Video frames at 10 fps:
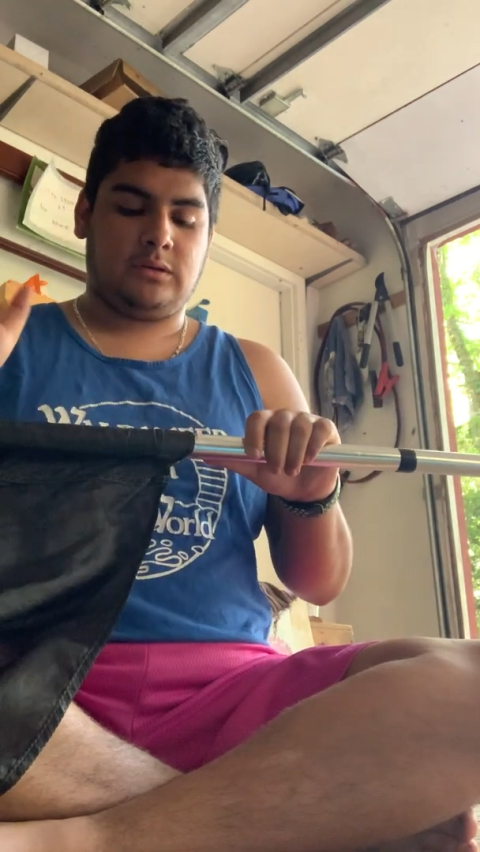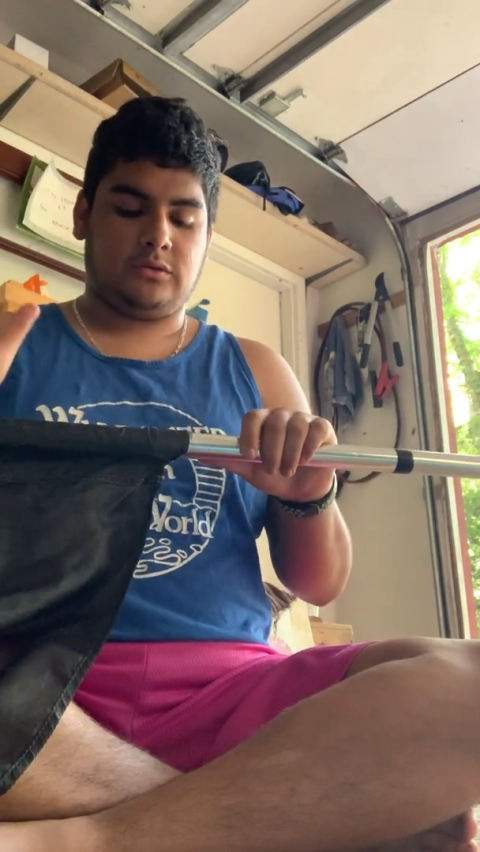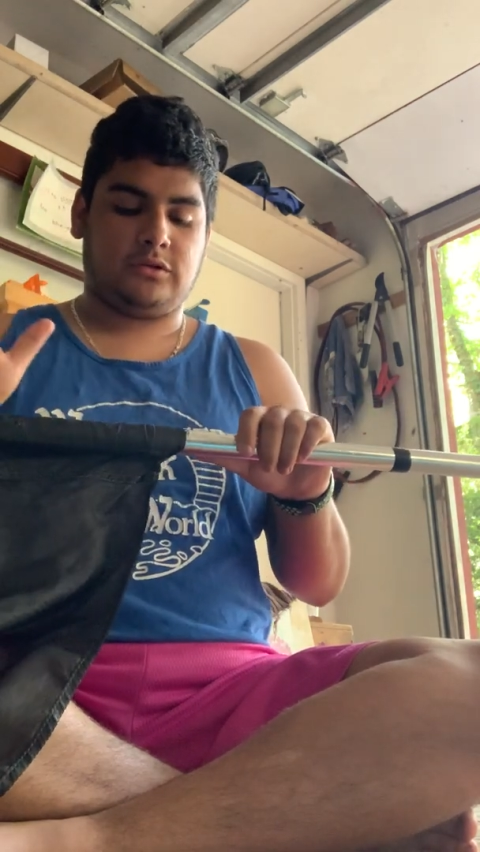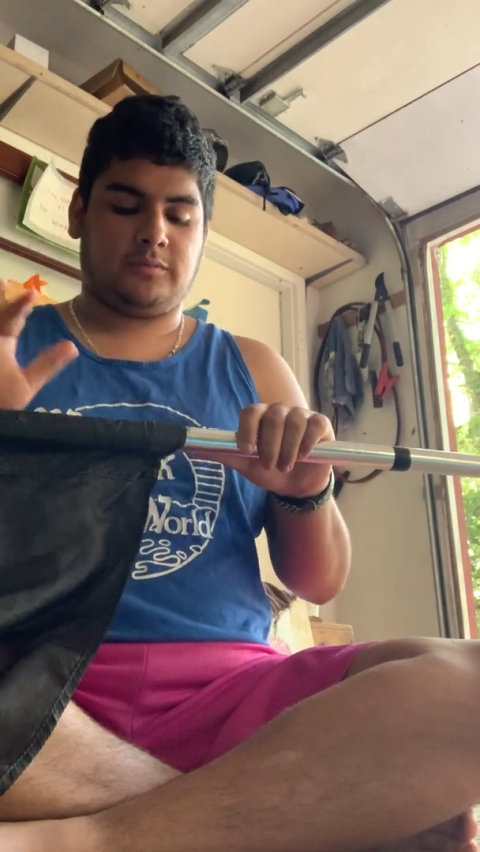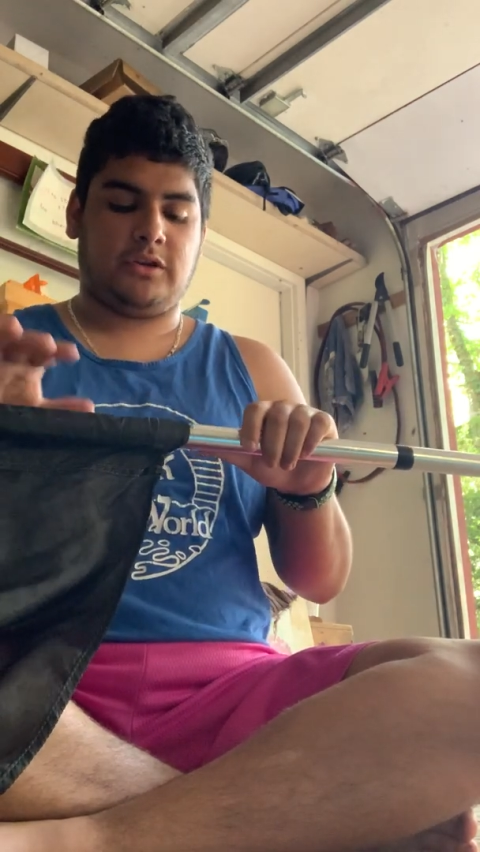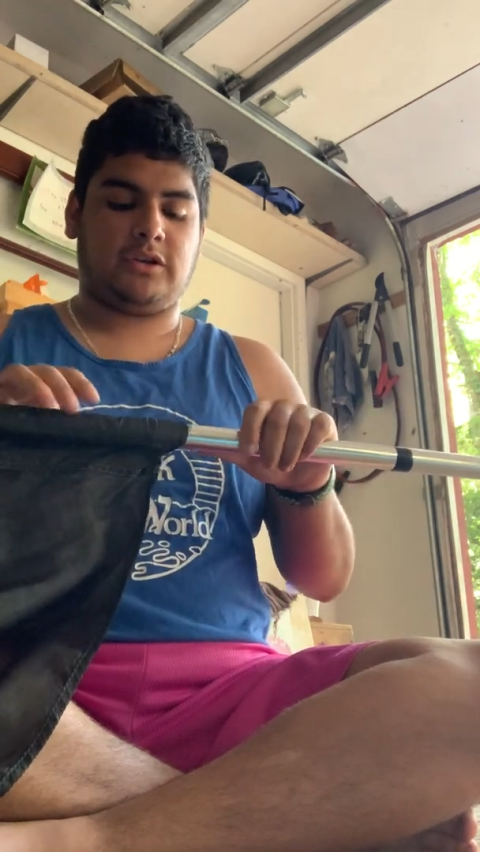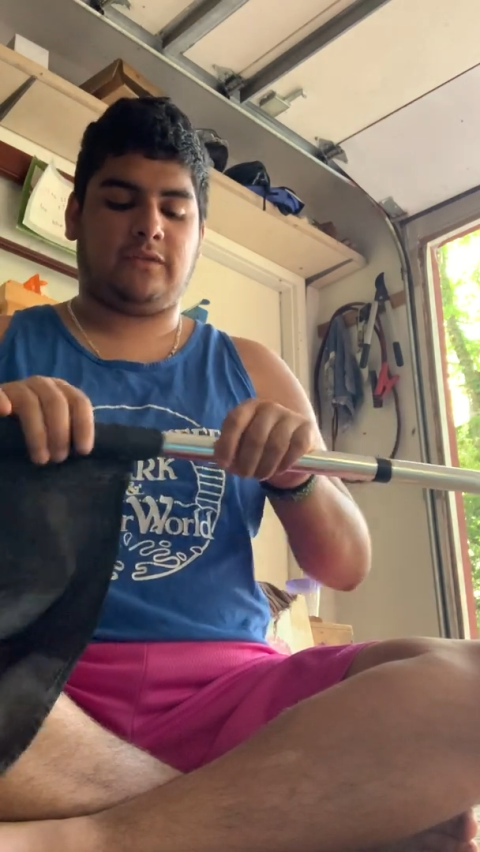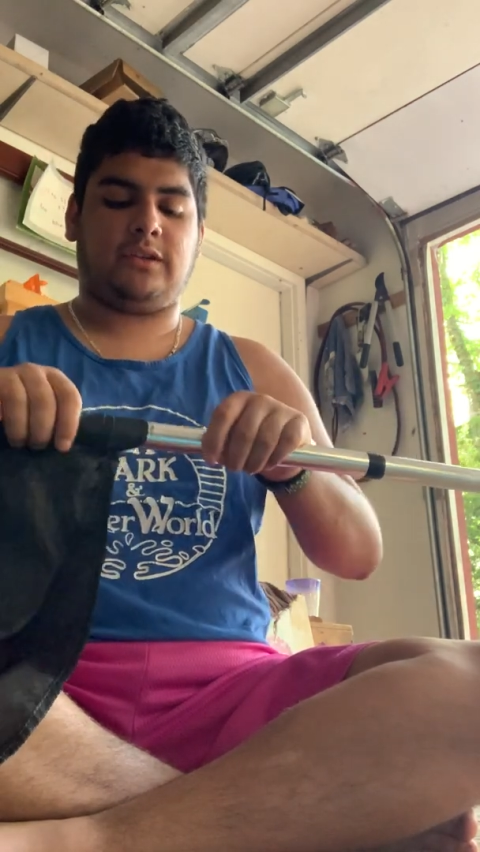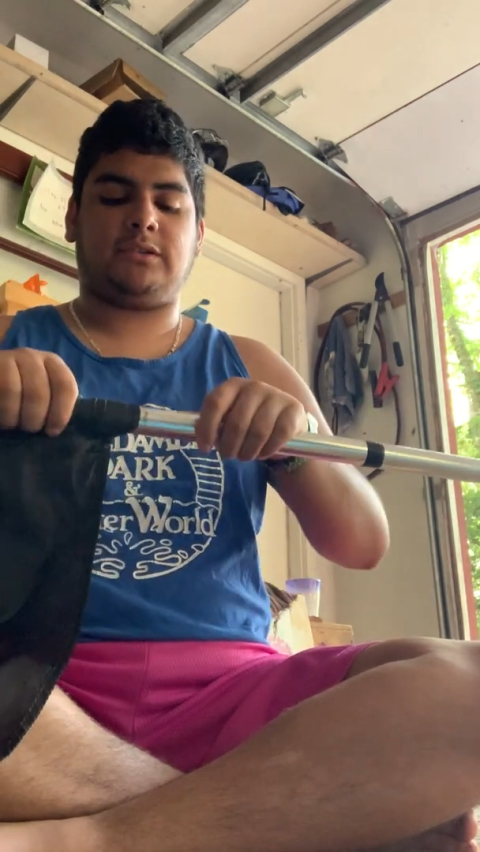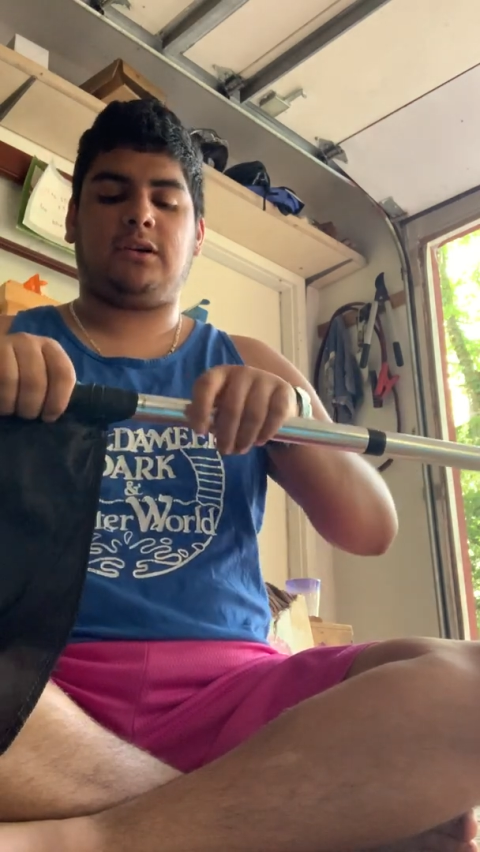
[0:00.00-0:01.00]
Just make sure
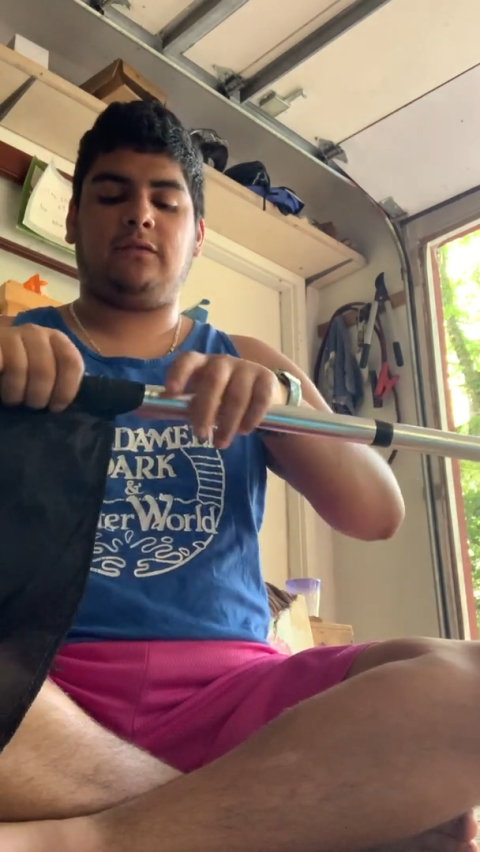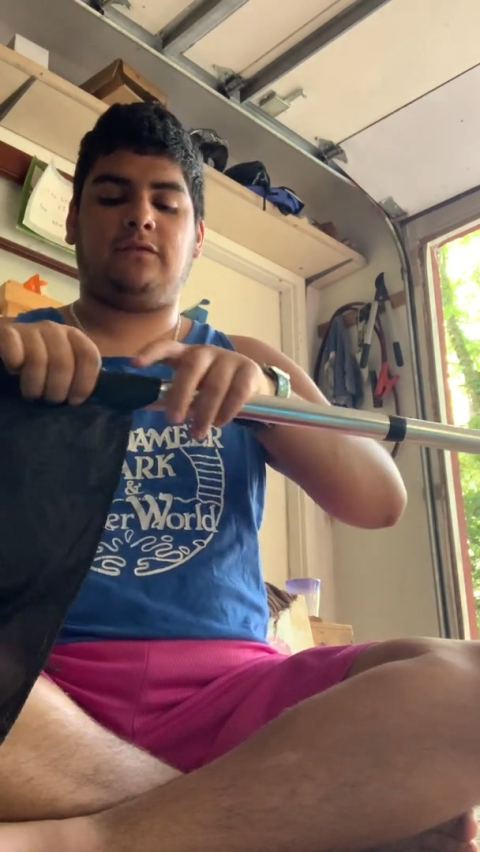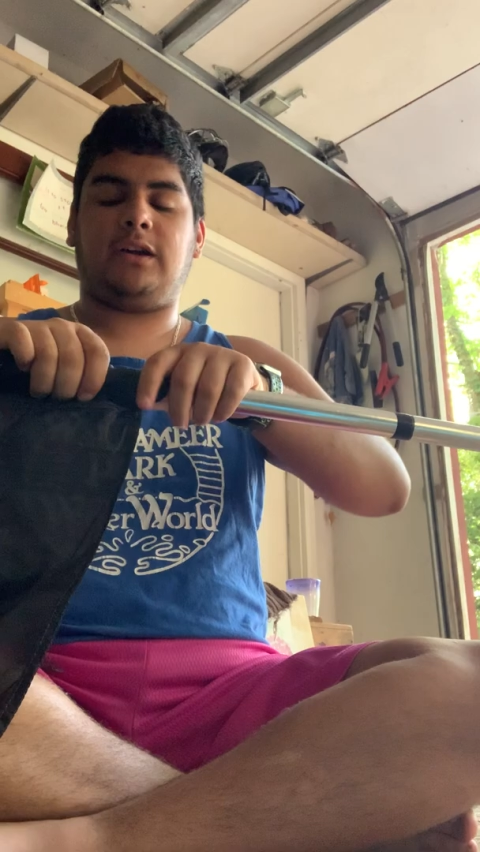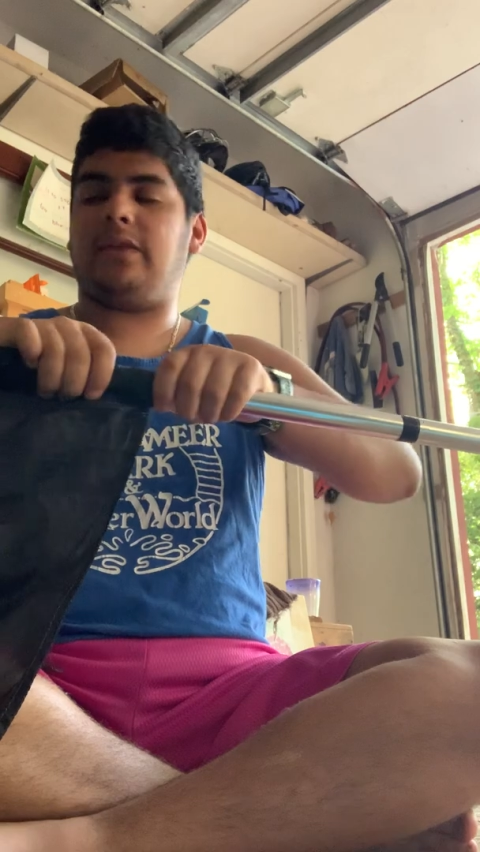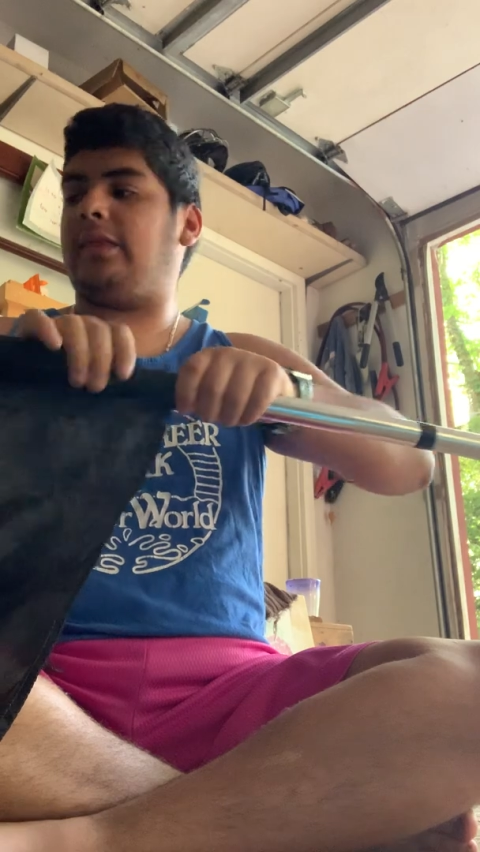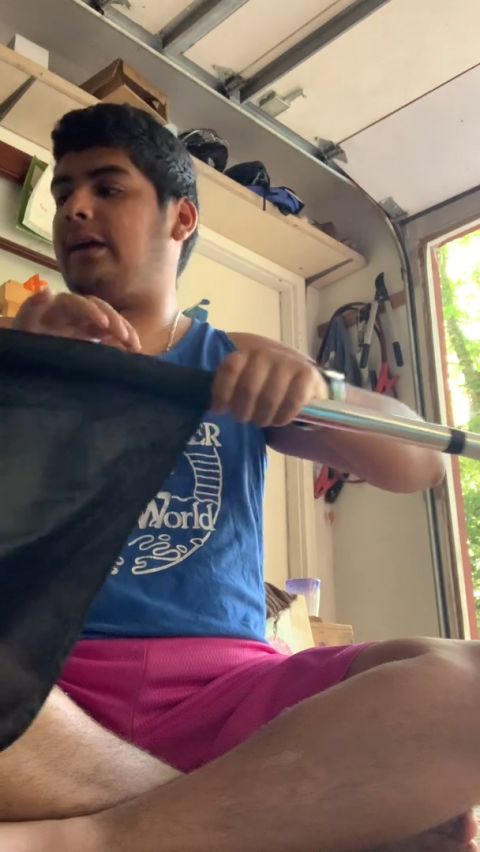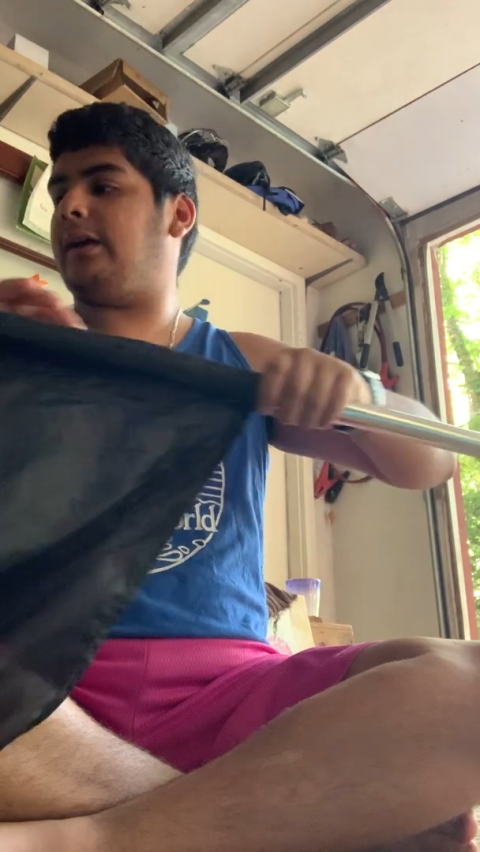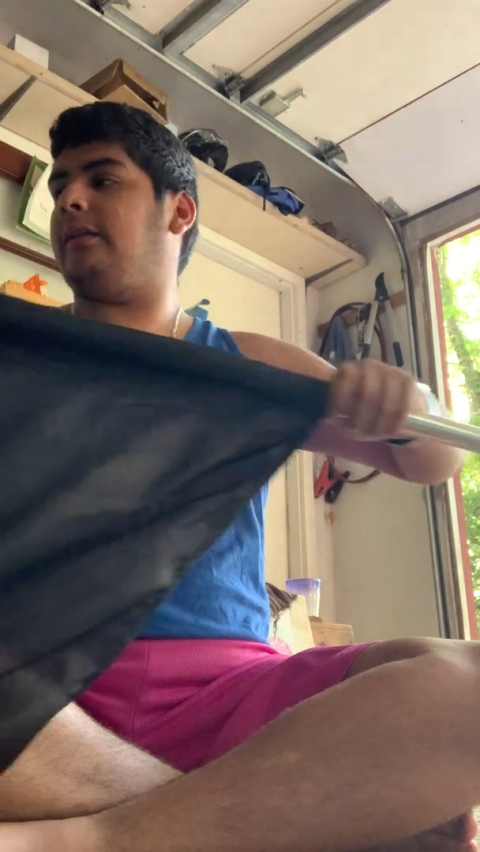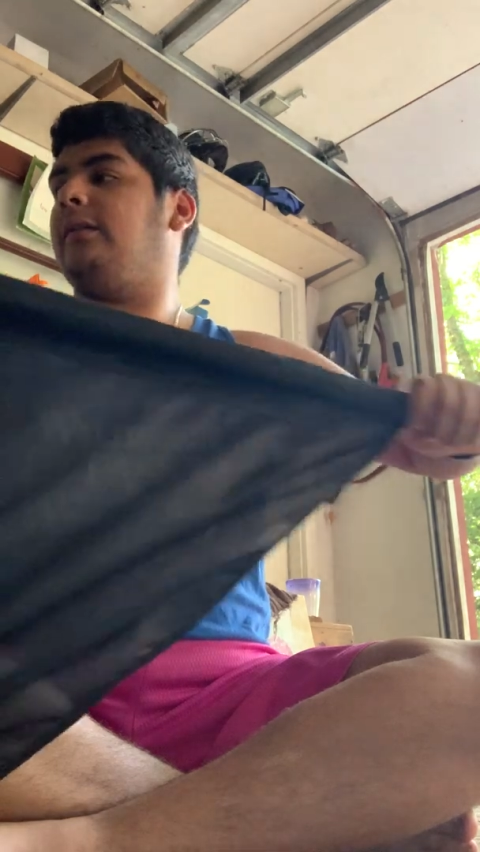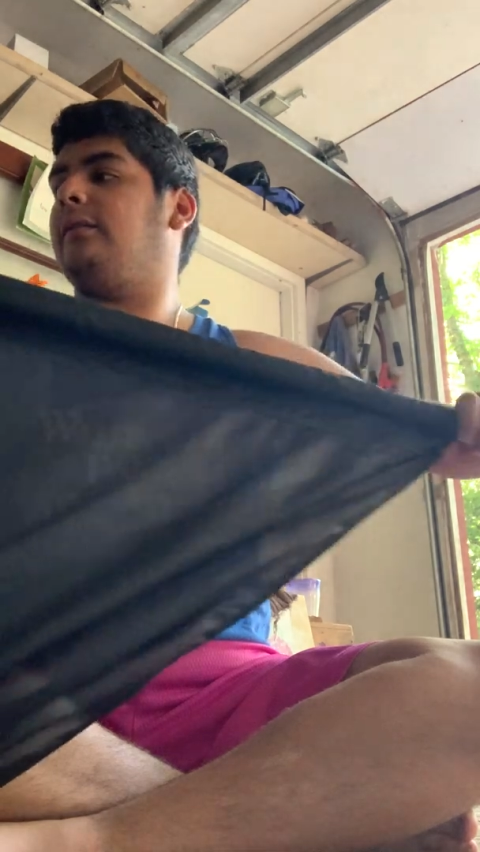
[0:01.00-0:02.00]
everything's off, and
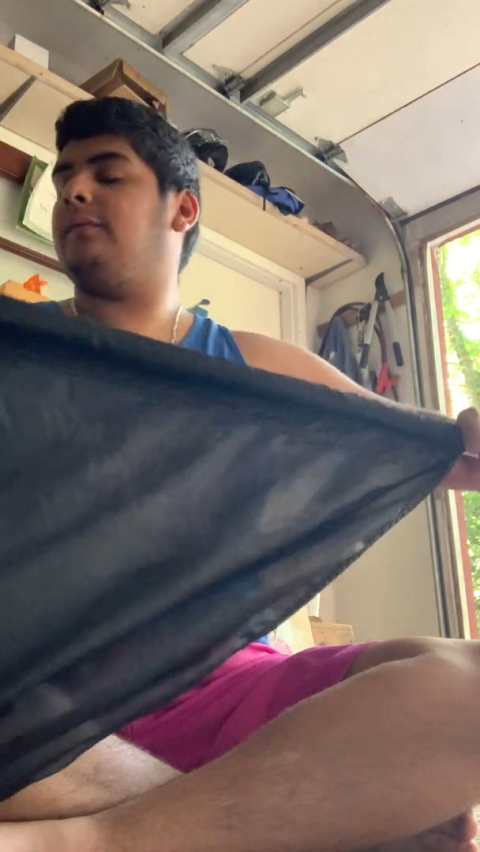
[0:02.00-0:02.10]
then,